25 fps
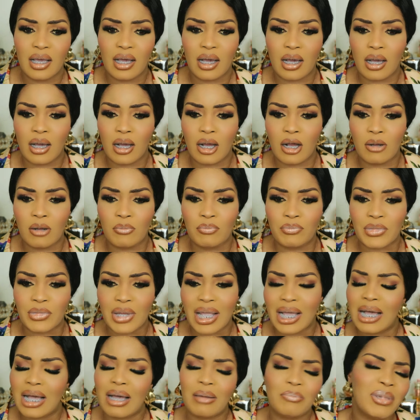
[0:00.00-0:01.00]
um
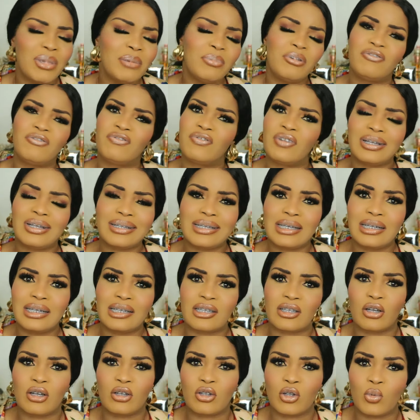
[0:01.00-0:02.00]
maybe flaunting
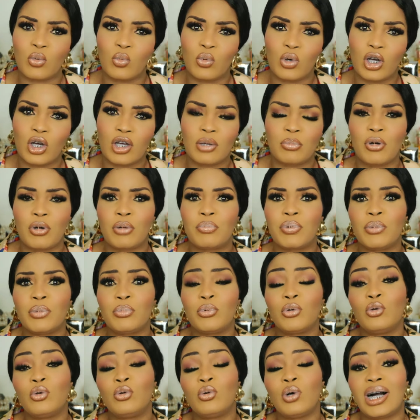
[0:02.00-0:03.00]
is not the word, but
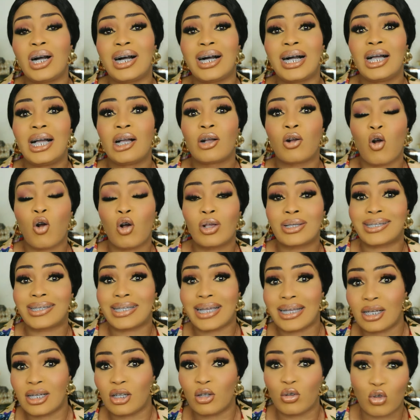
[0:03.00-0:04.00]
people who are
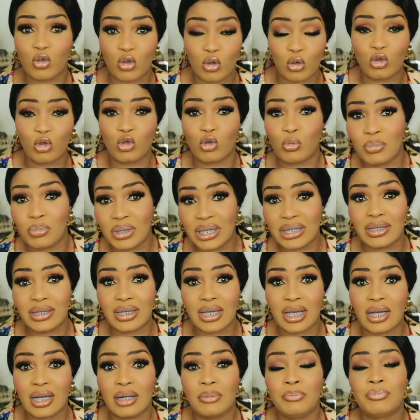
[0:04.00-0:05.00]
constantly on social
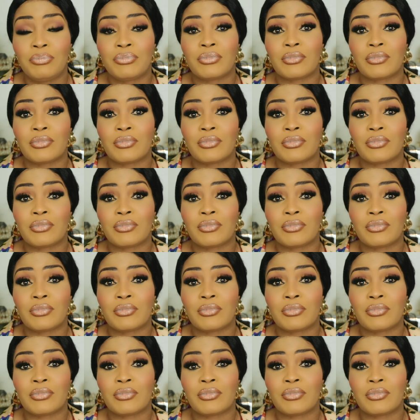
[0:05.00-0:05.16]
media,